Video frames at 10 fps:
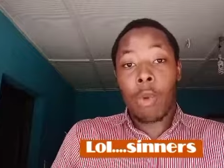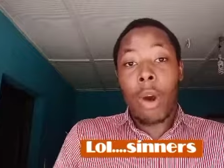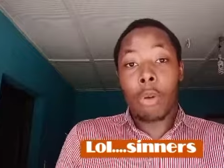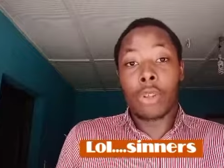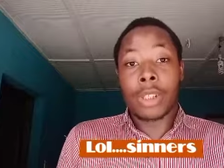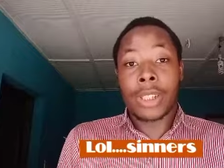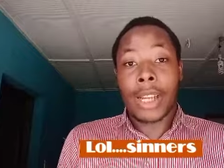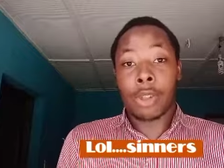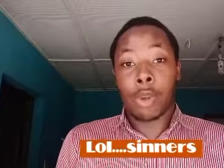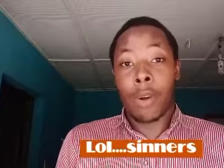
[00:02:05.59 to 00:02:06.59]
why would you
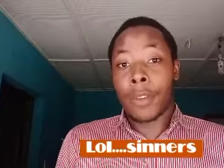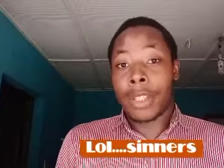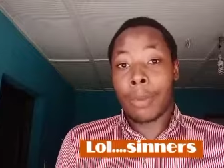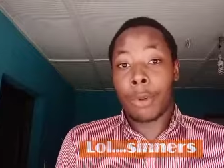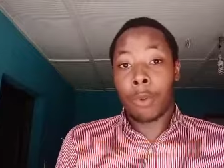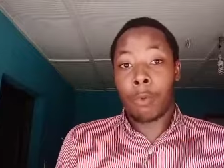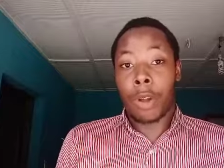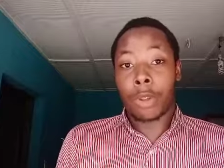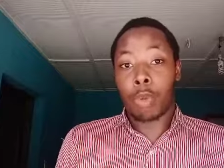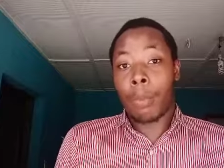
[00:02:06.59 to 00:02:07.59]
decide to show off this amount of
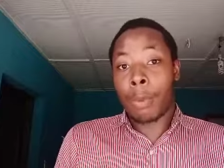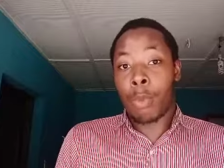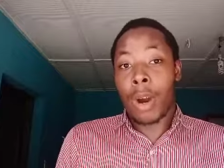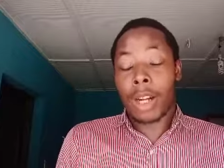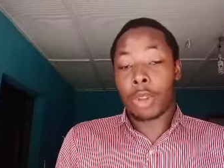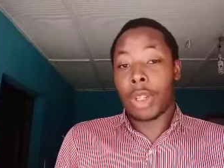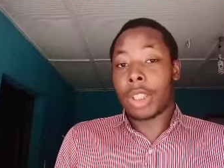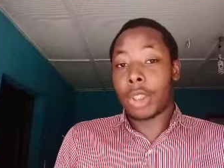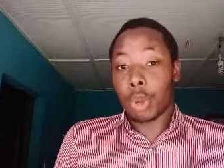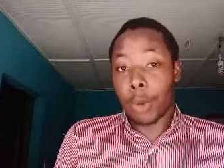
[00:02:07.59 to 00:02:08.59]
wealth when people are
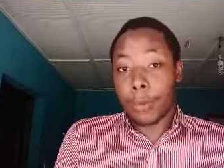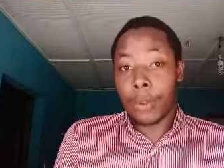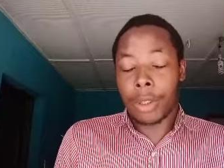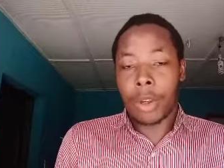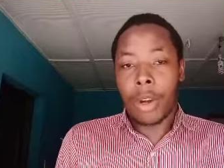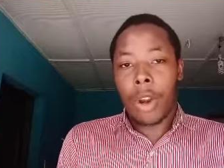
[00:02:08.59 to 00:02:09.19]
actually suffering?